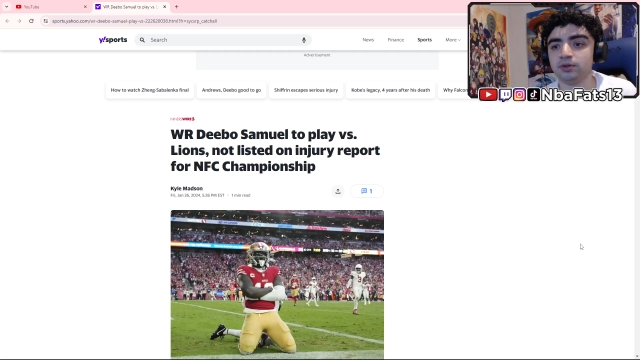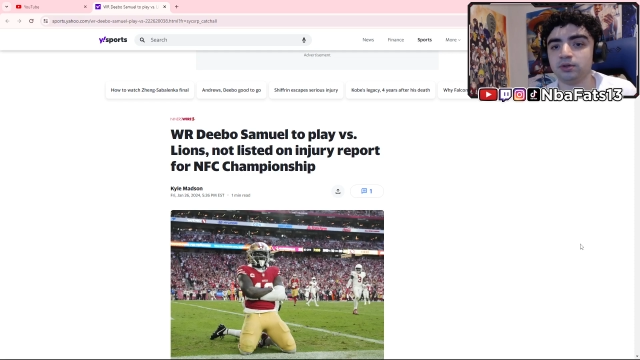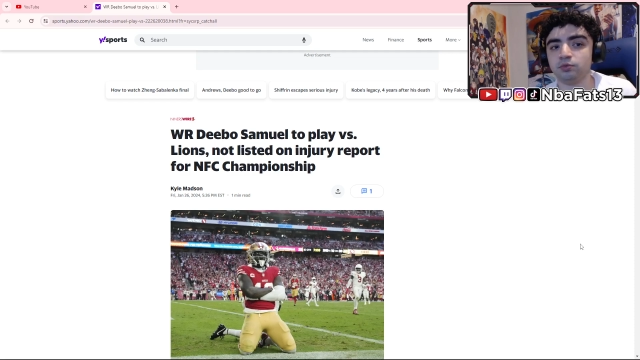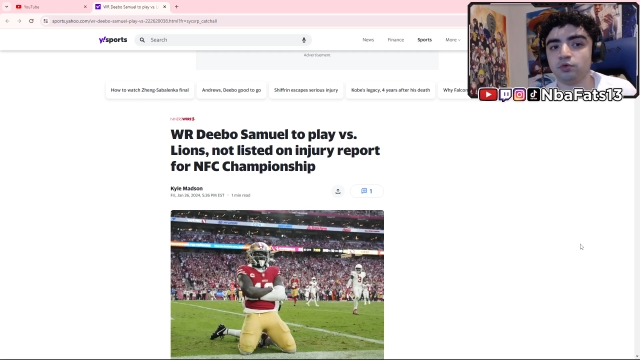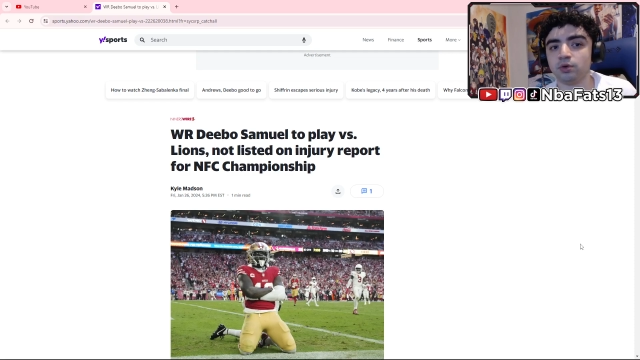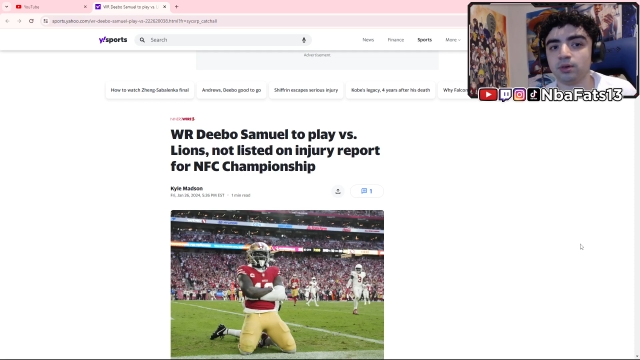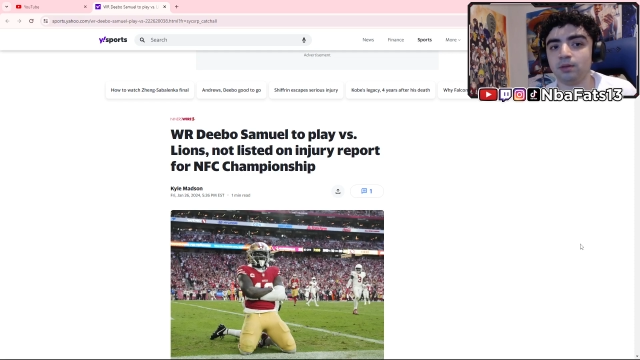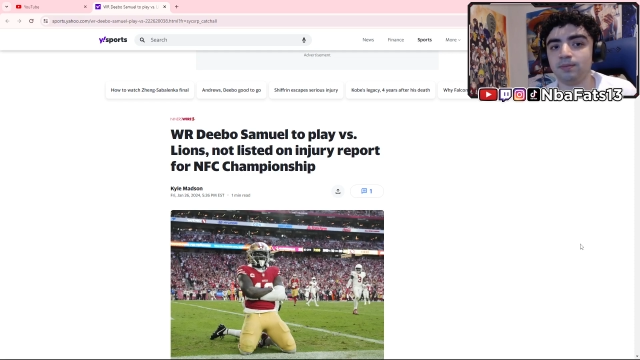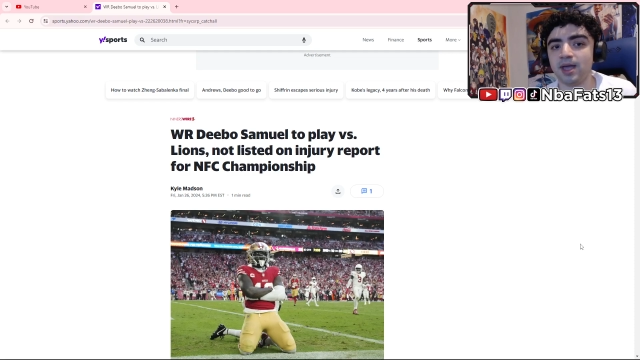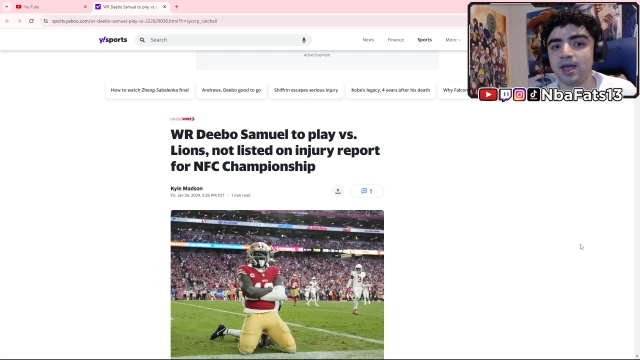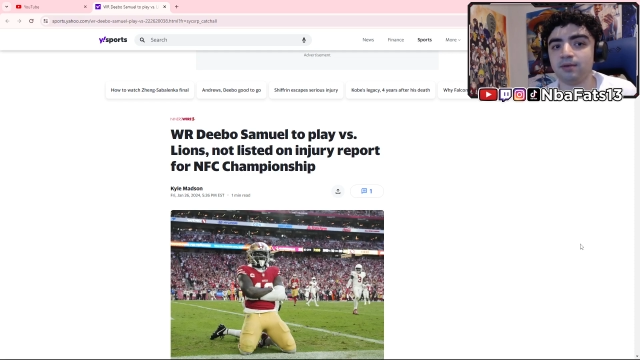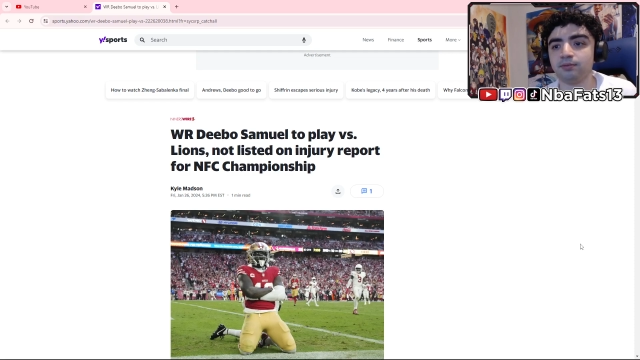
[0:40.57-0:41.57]
some Jordan Love
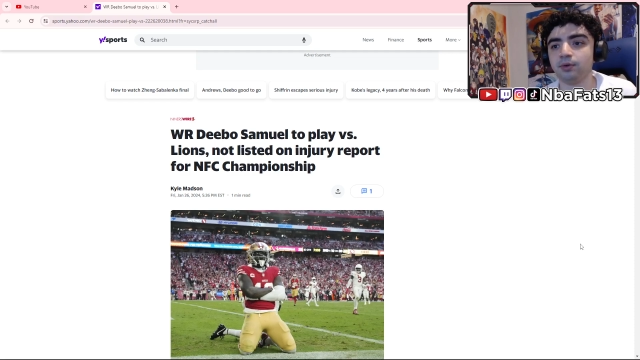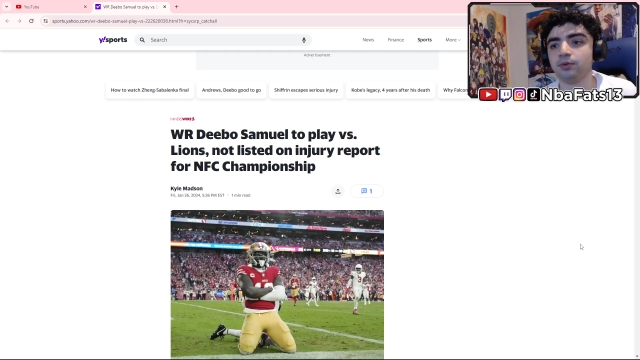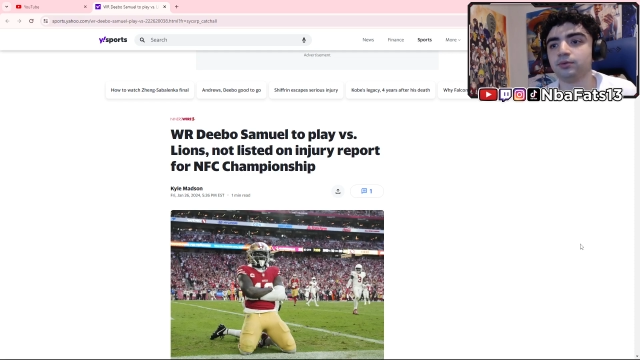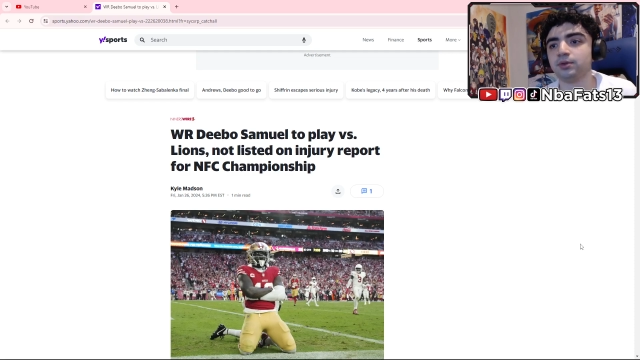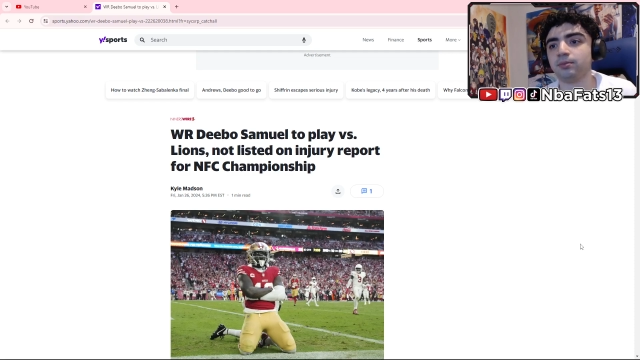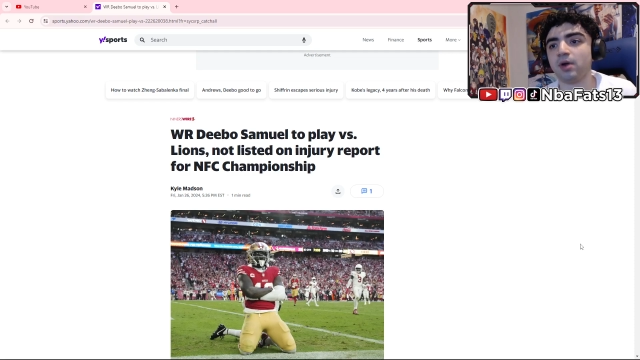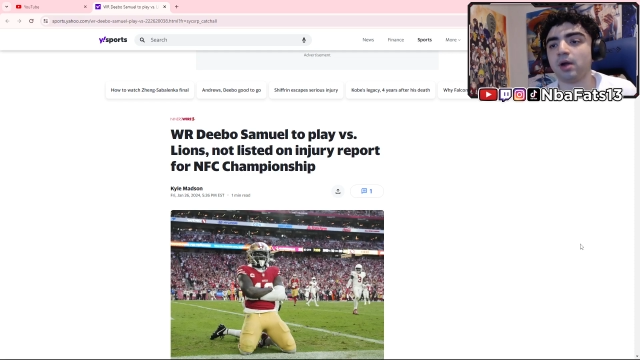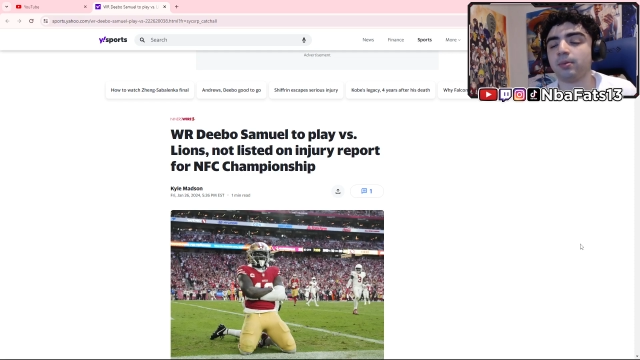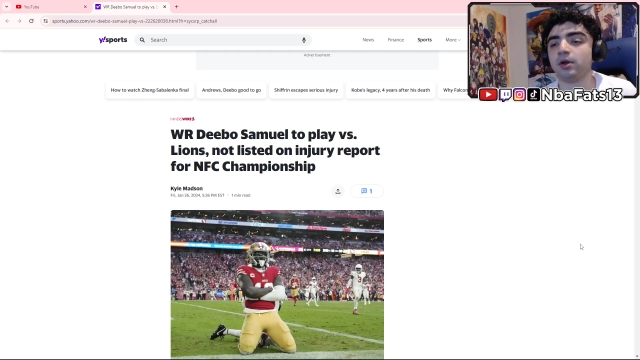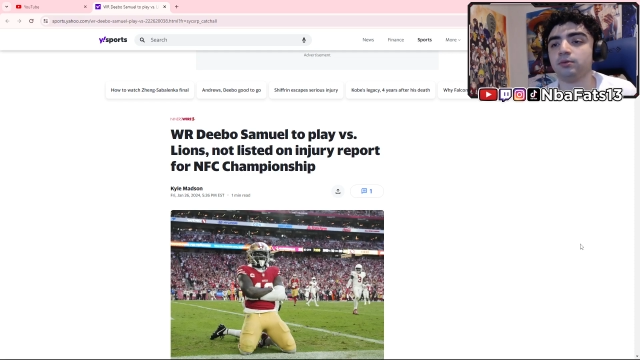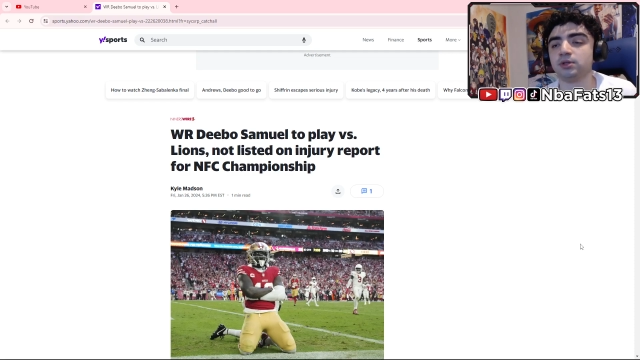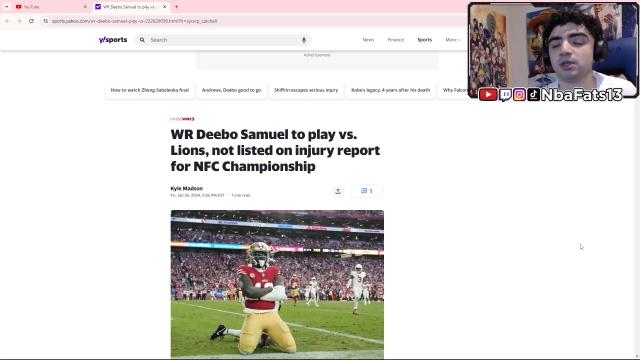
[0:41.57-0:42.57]
bad throws, and Brock
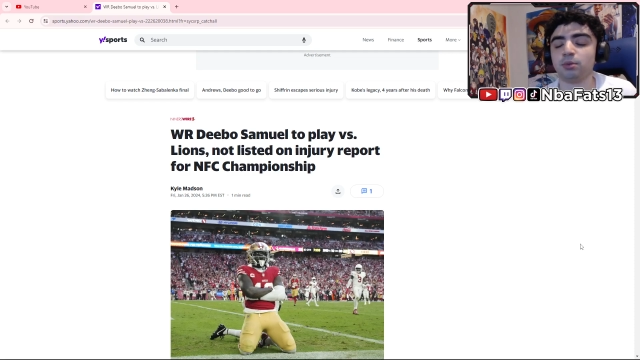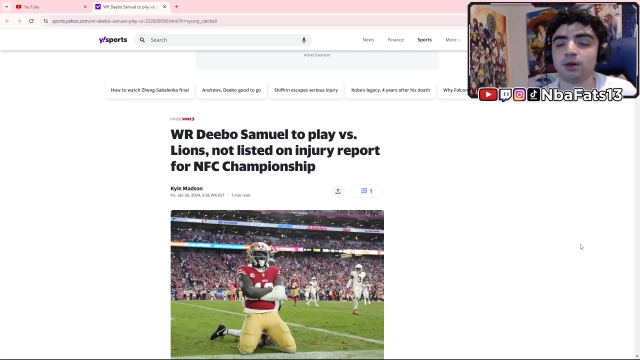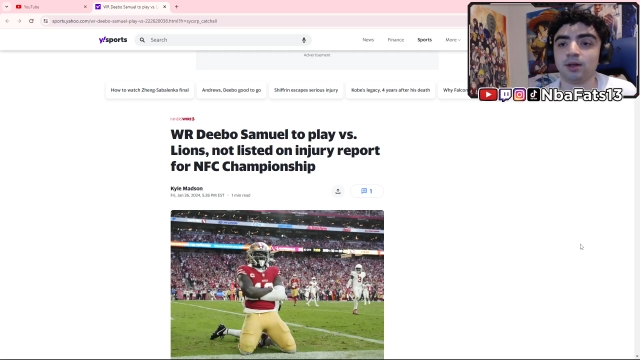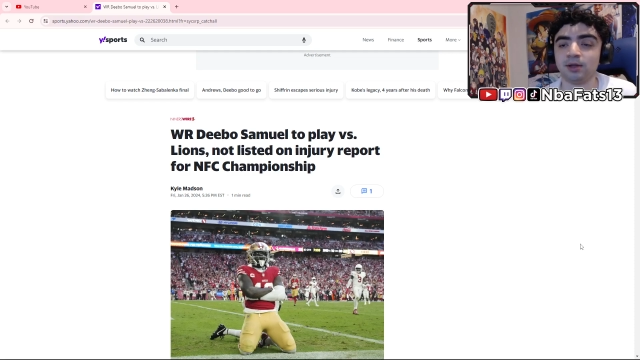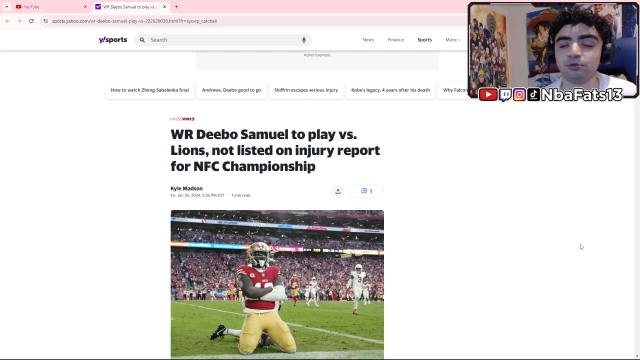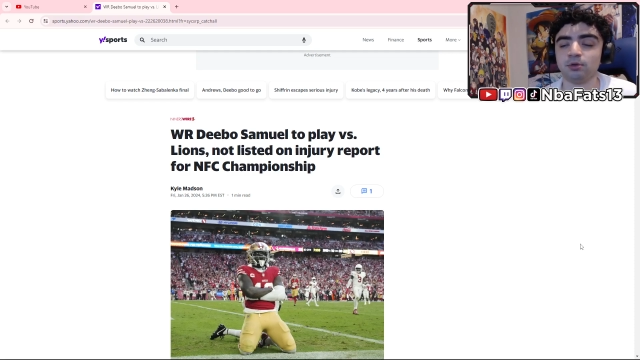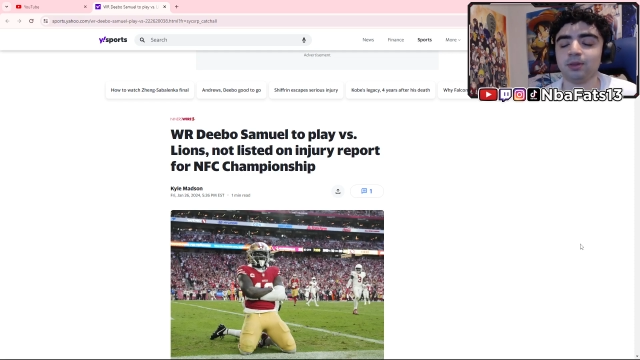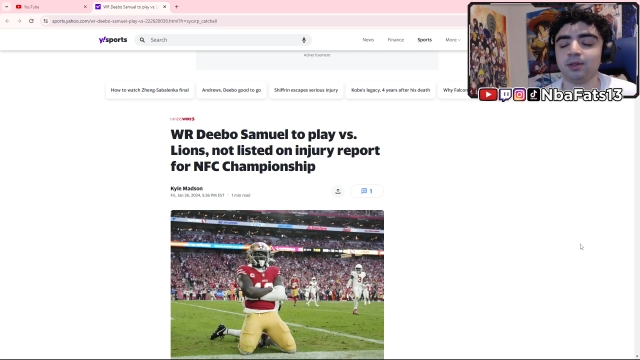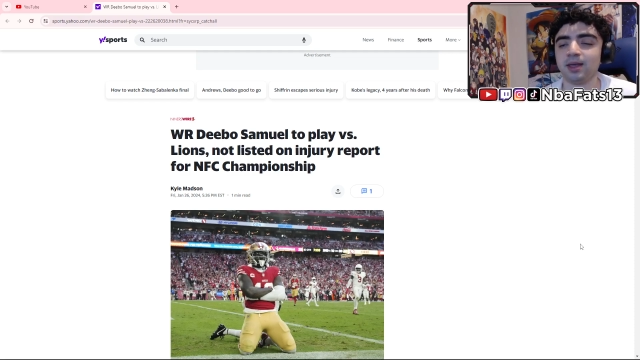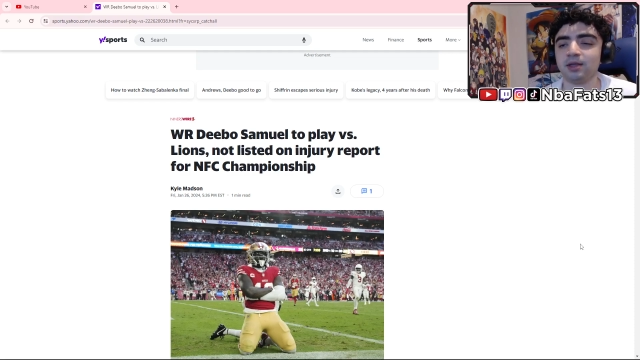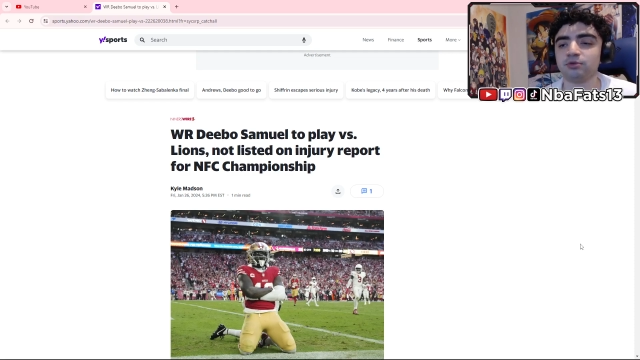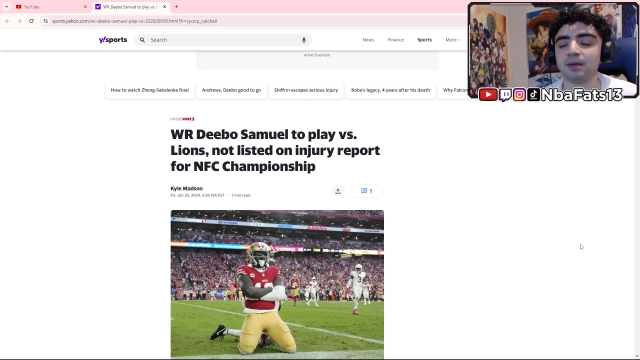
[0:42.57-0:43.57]
Purdy was able to clutch up in the
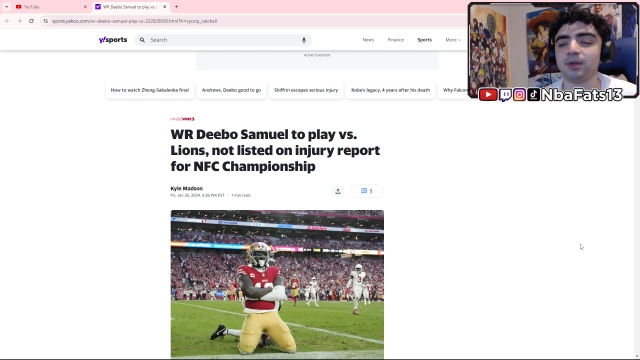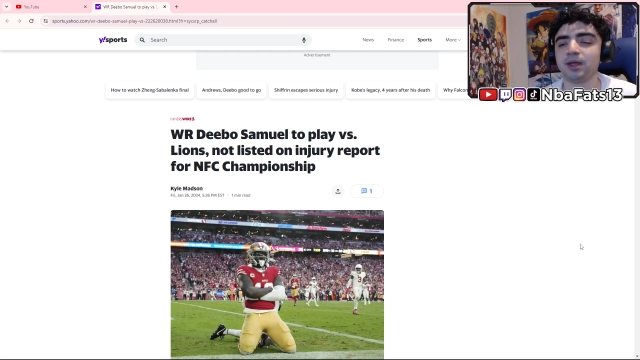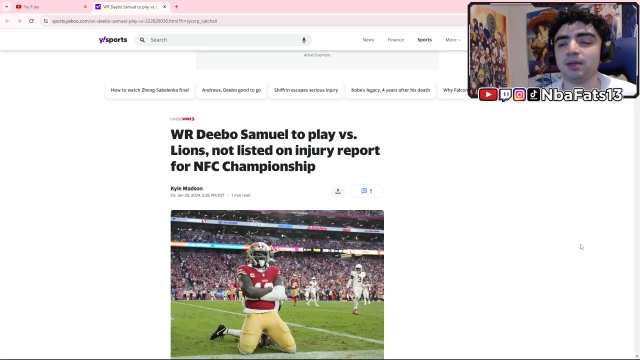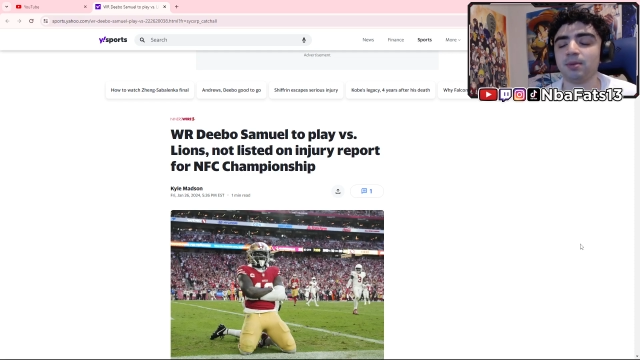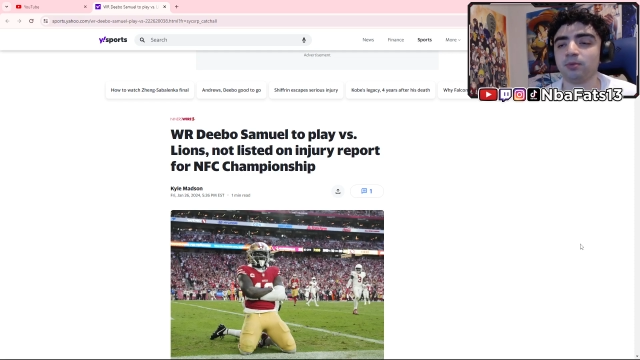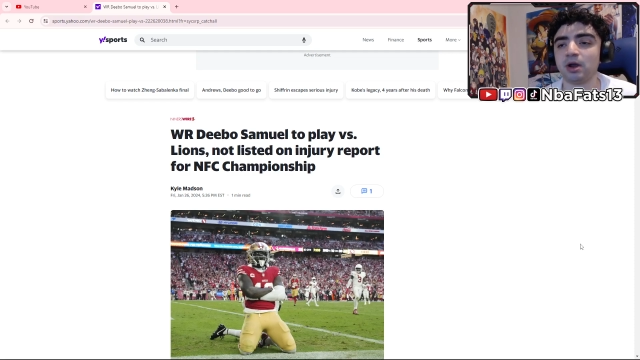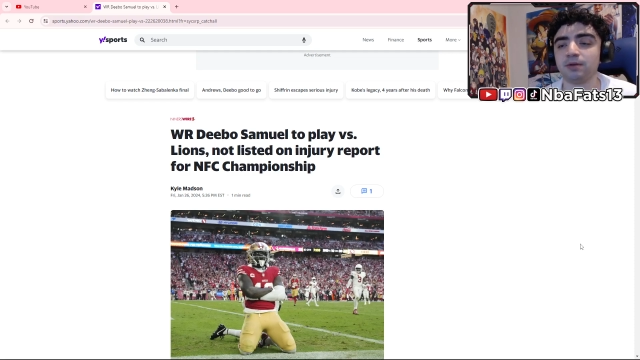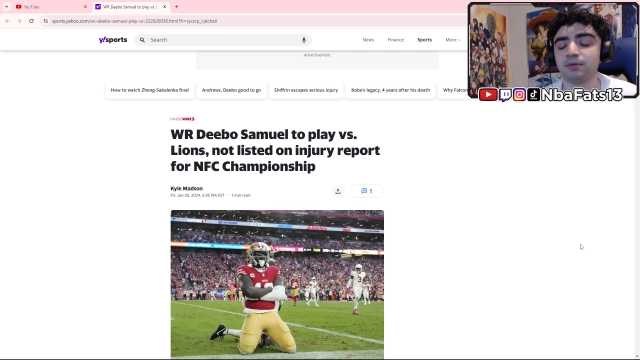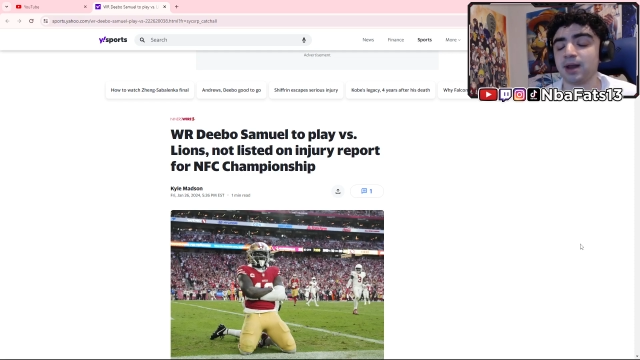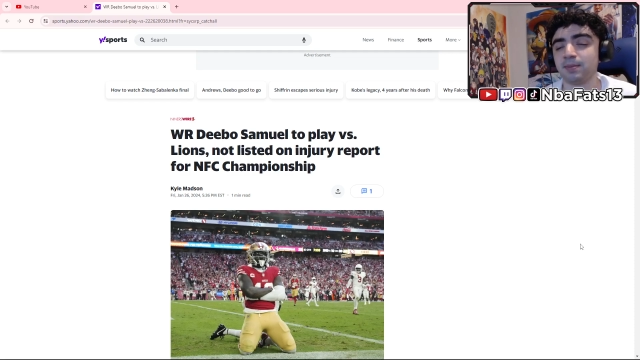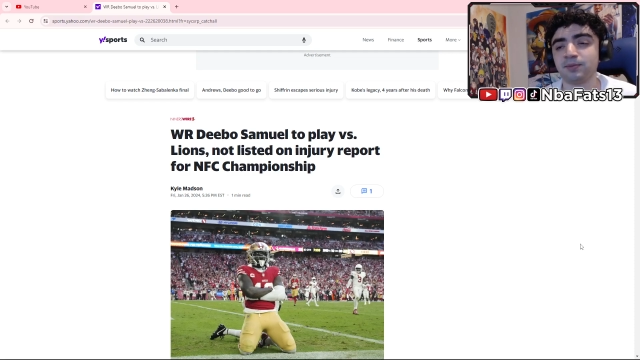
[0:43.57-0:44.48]
last drive to give him credit for that,